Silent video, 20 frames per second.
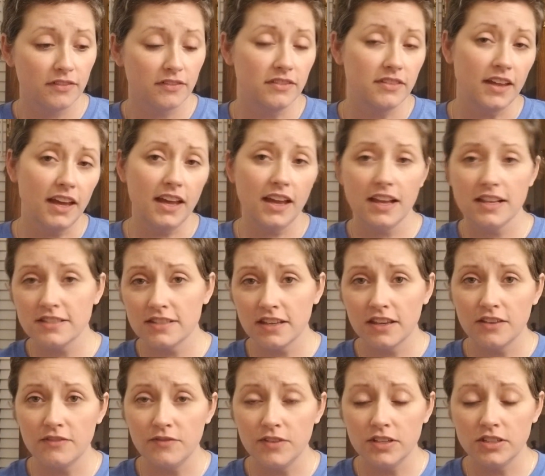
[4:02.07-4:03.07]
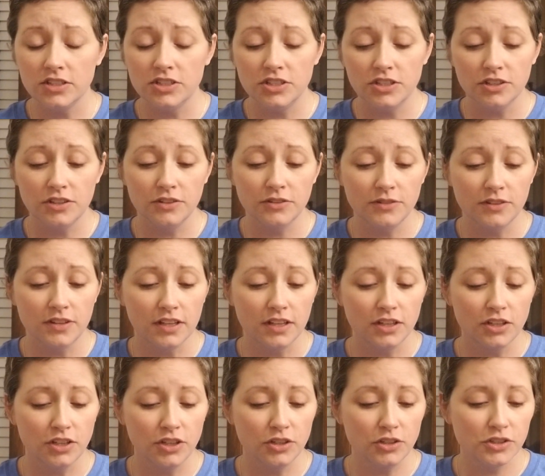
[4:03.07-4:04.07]
that hasn't convinced you,
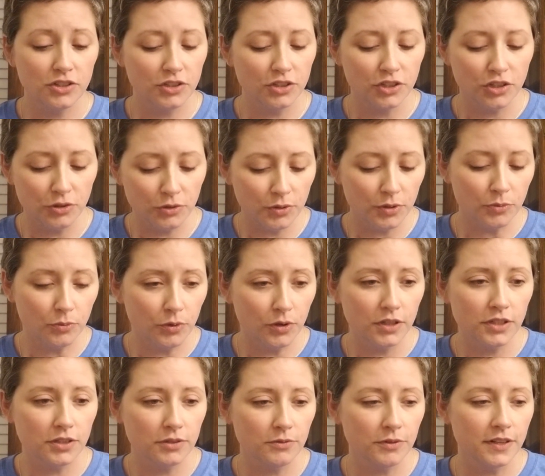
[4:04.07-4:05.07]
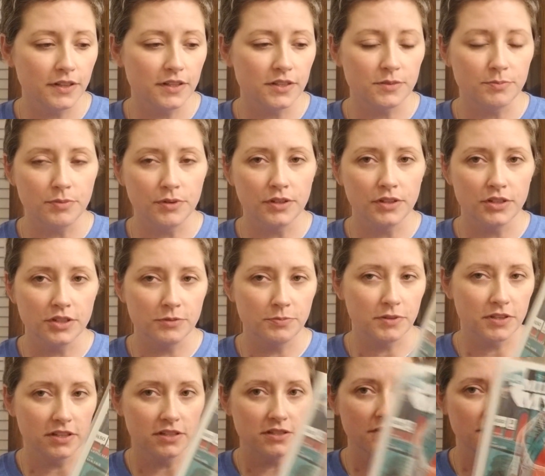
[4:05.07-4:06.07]
then you would want to read this book just because